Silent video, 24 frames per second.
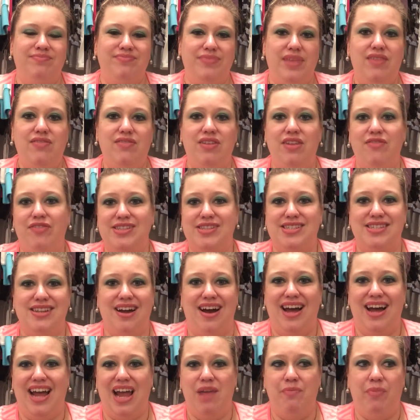Even if it's
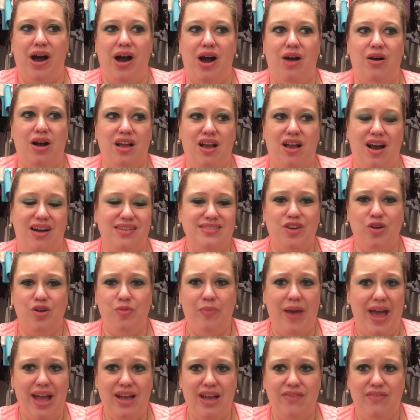not, I bought a Costco
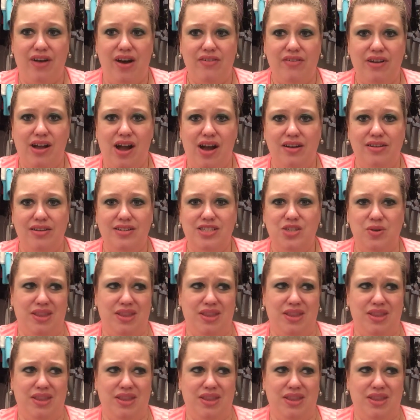bag of avocados,